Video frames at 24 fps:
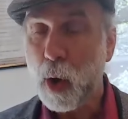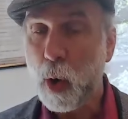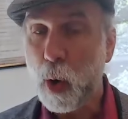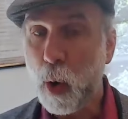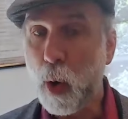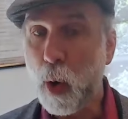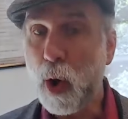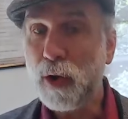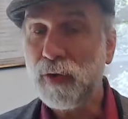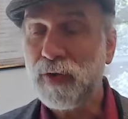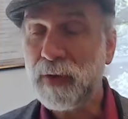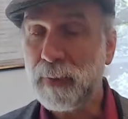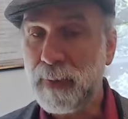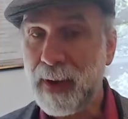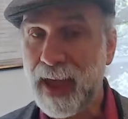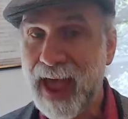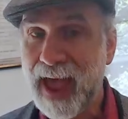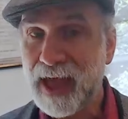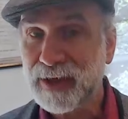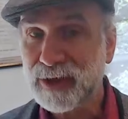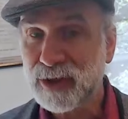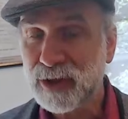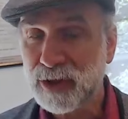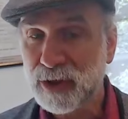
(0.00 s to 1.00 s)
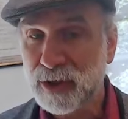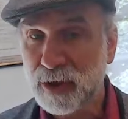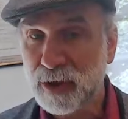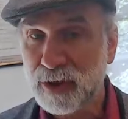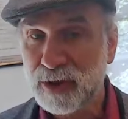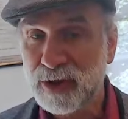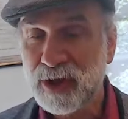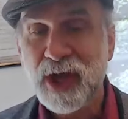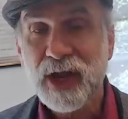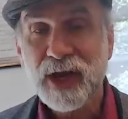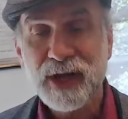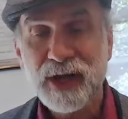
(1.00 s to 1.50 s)
all the
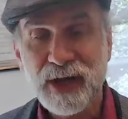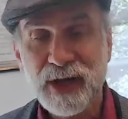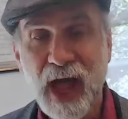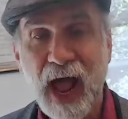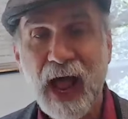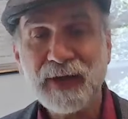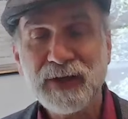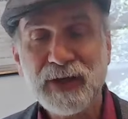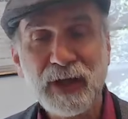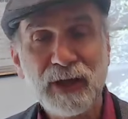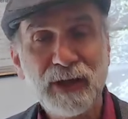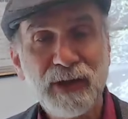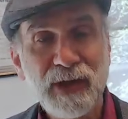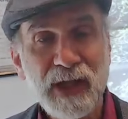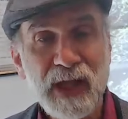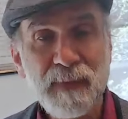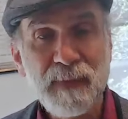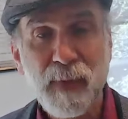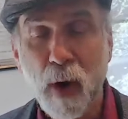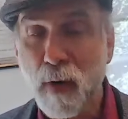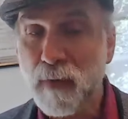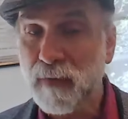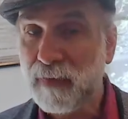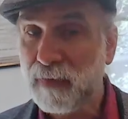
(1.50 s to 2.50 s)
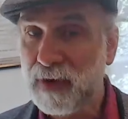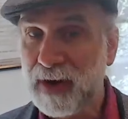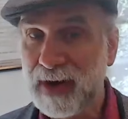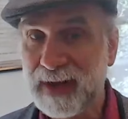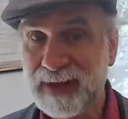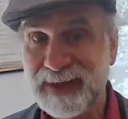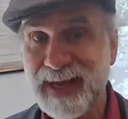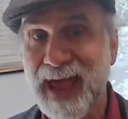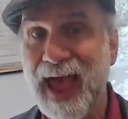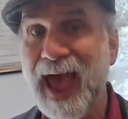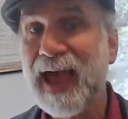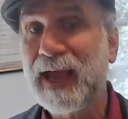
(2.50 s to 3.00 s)
passengers not to leap over and
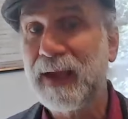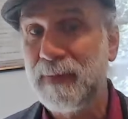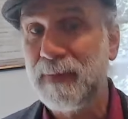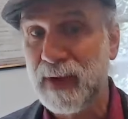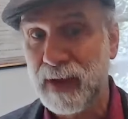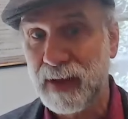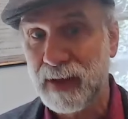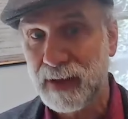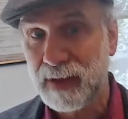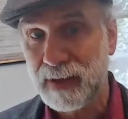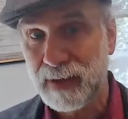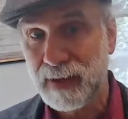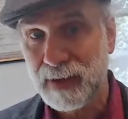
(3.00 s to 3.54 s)
attack me.